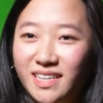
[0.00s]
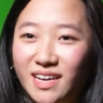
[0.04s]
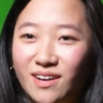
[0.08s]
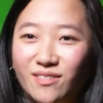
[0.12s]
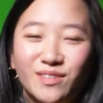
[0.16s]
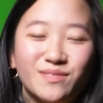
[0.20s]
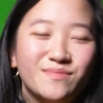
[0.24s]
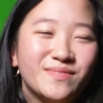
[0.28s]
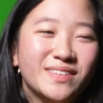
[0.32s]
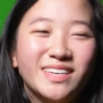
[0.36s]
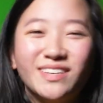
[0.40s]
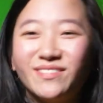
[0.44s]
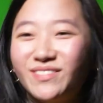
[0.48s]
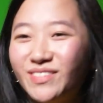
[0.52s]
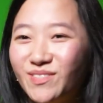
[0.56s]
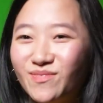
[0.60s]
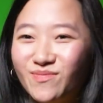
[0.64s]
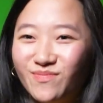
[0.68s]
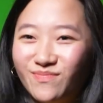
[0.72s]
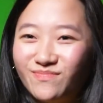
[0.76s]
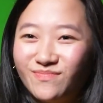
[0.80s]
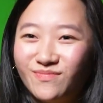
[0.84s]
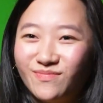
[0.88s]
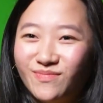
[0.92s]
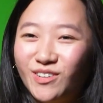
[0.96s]
That would be
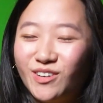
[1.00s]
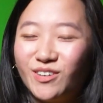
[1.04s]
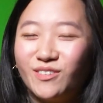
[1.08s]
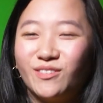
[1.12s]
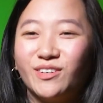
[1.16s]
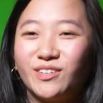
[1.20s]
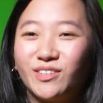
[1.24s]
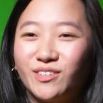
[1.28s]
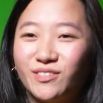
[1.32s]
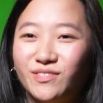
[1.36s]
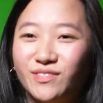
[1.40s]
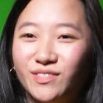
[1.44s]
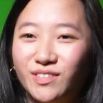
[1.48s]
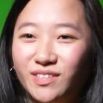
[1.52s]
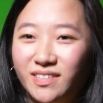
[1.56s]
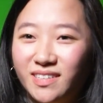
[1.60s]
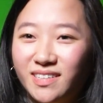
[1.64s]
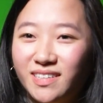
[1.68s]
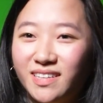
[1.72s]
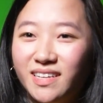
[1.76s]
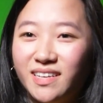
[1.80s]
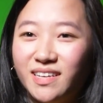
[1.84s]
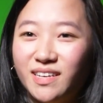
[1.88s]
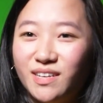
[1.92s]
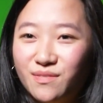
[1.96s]
even more
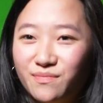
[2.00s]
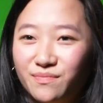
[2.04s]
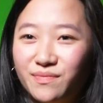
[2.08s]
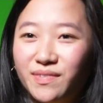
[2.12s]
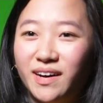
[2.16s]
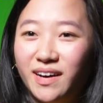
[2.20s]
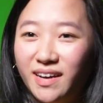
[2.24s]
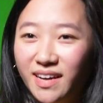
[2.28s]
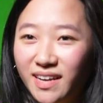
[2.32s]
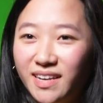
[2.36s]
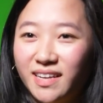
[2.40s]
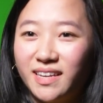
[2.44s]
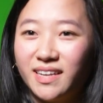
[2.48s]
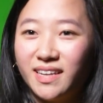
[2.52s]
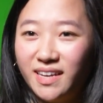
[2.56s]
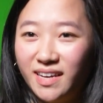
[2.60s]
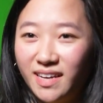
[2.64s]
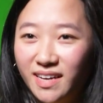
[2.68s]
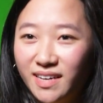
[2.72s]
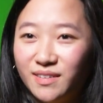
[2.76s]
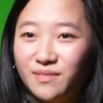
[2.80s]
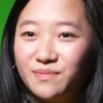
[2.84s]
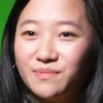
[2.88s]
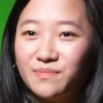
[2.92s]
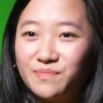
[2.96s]
wonderful, but
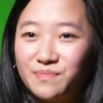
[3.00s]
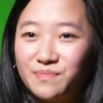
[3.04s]
yeah.